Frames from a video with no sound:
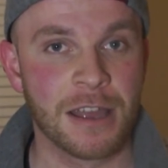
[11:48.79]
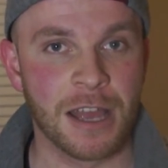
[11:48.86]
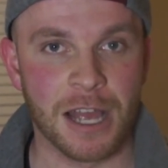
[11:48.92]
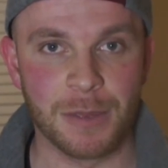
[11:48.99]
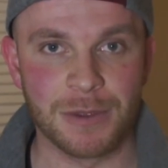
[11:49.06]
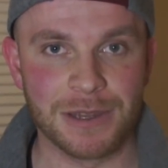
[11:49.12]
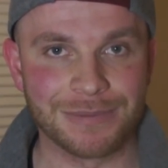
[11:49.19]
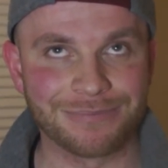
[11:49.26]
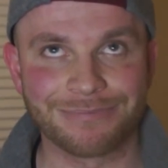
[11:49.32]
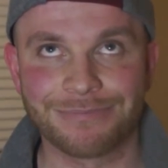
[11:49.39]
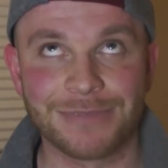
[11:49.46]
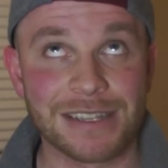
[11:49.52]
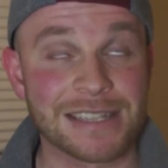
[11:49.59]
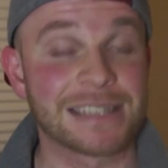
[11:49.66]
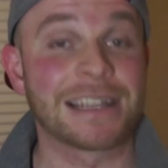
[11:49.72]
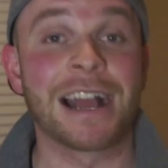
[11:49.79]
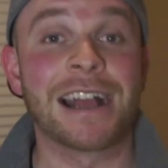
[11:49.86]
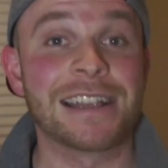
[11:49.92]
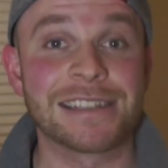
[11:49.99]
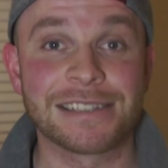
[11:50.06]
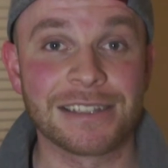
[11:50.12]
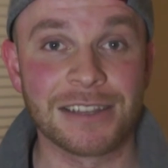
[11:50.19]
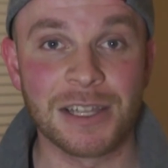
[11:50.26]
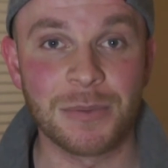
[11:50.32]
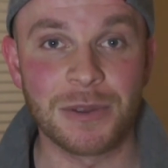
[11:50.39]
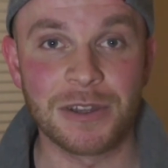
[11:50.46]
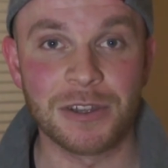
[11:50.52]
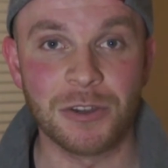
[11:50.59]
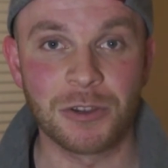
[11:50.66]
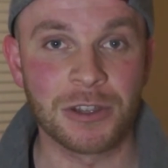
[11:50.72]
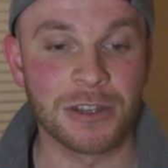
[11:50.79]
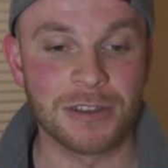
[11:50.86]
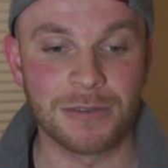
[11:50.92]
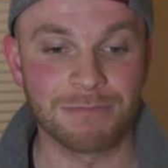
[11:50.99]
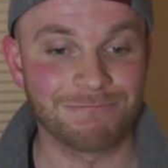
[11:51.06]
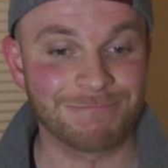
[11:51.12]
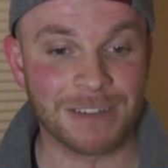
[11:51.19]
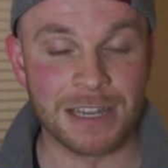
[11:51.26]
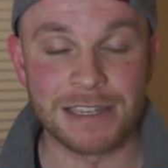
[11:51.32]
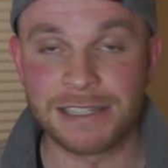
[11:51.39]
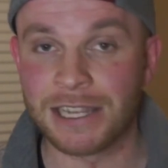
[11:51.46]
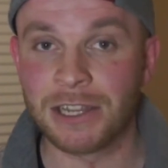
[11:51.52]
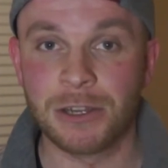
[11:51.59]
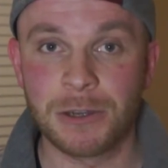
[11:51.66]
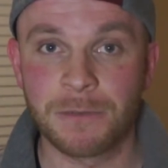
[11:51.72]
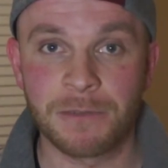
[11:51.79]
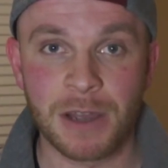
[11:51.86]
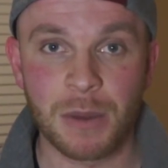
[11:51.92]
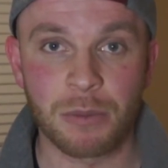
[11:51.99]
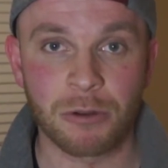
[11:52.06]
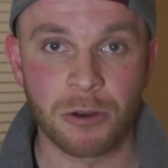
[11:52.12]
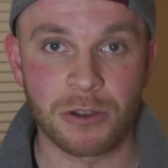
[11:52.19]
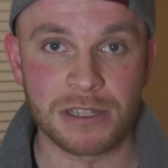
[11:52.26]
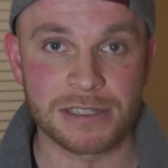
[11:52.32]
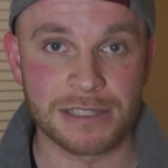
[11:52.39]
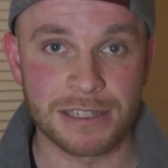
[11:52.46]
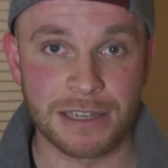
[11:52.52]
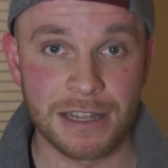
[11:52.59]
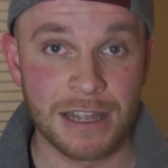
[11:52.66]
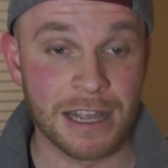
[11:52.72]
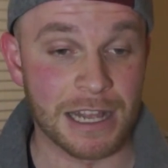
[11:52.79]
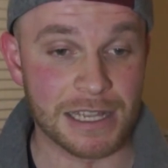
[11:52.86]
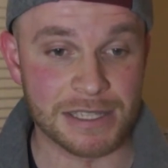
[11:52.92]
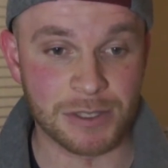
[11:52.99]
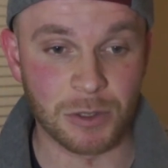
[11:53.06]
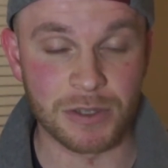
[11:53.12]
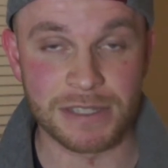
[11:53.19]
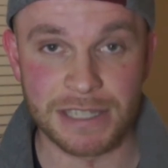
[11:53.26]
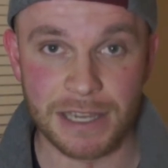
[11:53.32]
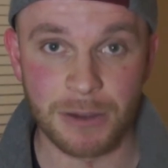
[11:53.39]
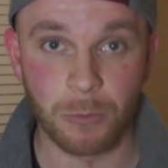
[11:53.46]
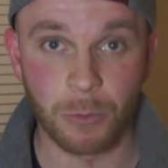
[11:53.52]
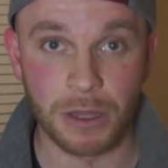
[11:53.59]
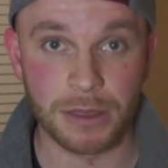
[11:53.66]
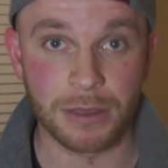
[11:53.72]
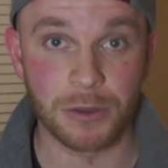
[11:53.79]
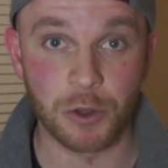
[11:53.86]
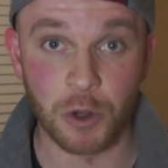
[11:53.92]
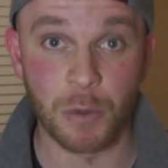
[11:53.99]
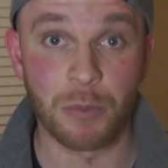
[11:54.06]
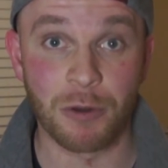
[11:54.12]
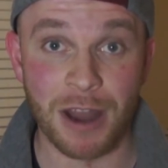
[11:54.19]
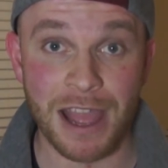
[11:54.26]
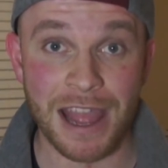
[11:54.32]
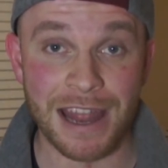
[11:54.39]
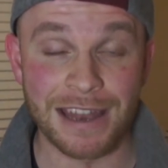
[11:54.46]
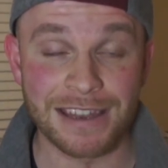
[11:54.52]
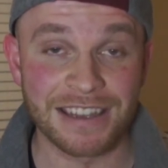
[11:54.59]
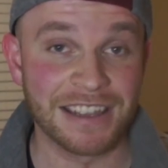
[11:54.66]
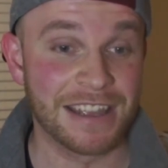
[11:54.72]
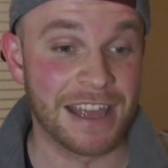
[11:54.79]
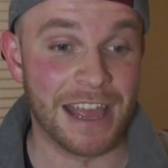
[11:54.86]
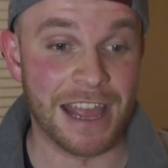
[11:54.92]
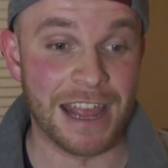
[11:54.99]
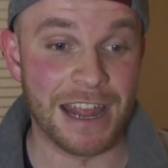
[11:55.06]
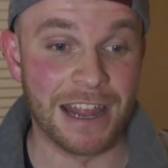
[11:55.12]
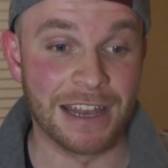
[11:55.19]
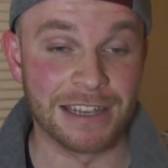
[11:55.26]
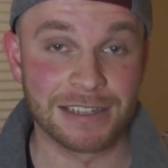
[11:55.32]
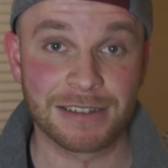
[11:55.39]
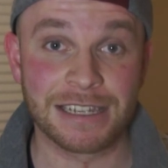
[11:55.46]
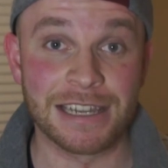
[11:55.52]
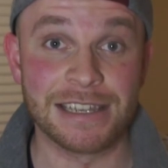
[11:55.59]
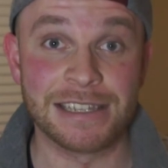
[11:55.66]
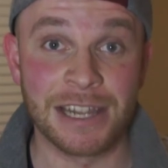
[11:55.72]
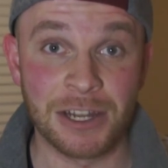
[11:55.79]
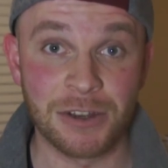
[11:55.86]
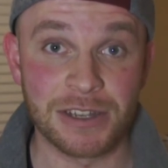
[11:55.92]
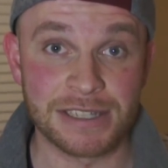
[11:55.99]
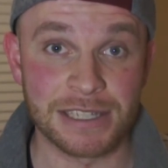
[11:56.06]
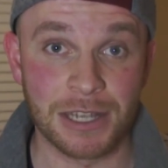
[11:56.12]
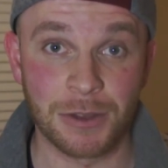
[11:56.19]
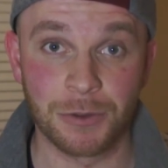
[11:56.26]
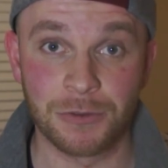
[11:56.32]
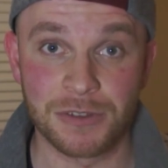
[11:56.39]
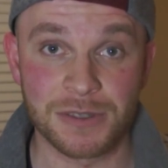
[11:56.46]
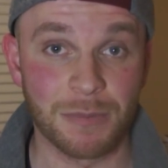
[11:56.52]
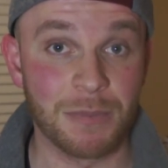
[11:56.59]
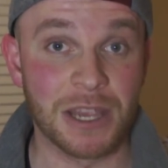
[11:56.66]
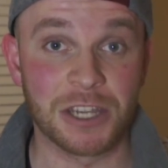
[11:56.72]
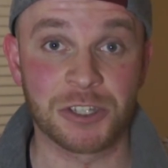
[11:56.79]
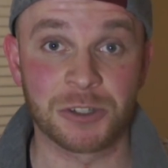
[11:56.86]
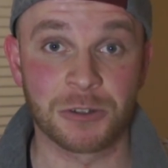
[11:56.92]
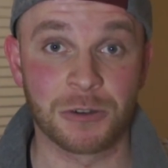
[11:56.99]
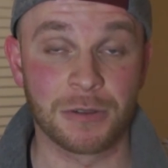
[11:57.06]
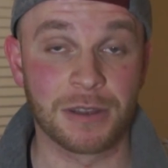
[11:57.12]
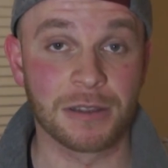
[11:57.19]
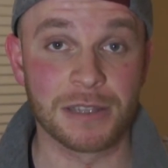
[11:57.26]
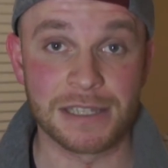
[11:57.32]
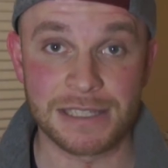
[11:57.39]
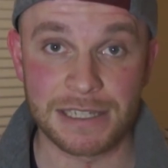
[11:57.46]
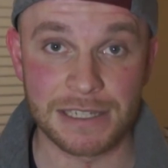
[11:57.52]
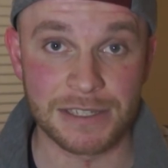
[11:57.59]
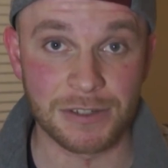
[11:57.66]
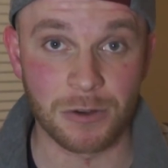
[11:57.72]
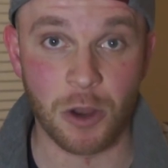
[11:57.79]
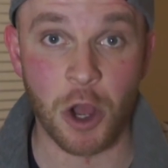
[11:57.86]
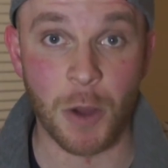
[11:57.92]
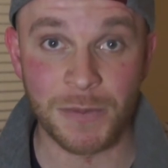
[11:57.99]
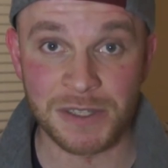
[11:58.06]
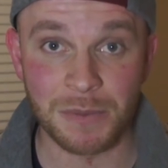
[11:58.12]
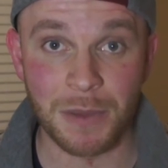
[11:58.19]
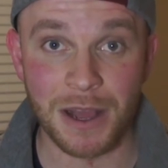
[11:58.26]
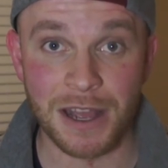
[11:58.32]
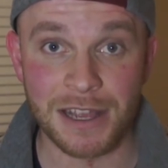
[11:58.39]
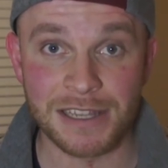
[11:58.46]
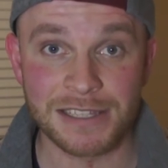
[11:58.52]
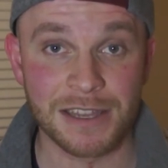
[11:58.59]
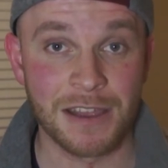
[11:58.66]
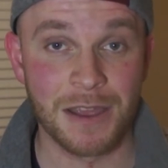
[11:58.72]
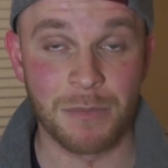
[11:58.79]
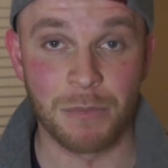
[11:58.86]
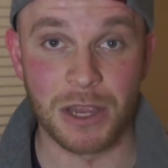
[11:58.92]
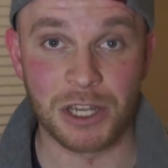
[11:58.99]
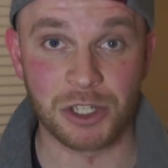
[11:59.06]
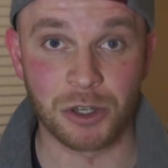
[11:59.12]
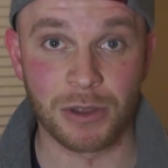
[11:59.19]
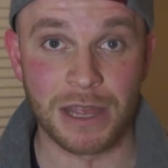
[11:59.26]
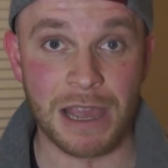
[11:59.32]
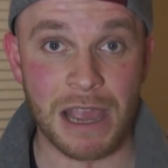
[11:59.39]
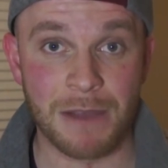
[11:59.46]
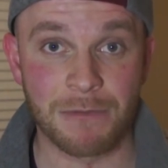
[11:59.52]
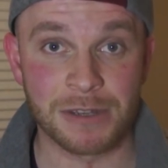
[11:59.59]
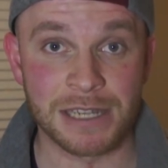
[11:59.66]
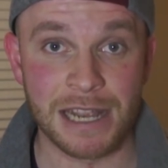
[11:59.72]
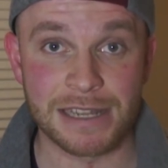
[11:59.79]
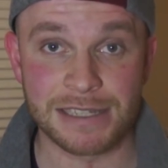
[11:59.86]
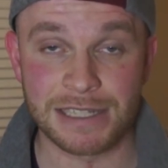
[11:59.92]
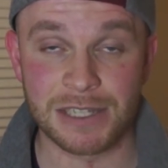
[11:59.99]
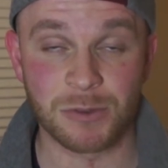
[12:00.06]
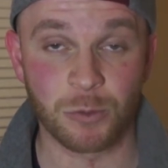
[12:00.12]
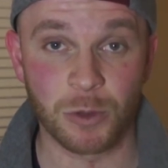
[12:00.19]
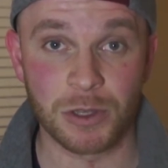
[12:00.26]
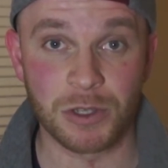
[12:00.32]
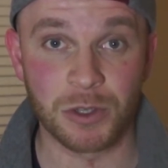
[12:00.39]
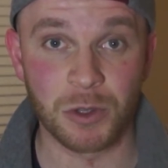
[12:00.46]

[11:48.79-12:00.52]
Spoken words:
I mean, the sky's the limit. You can continue to find products that associate with your brand and continue to sell those, make sure the listings are optimized, make sure that advertising is really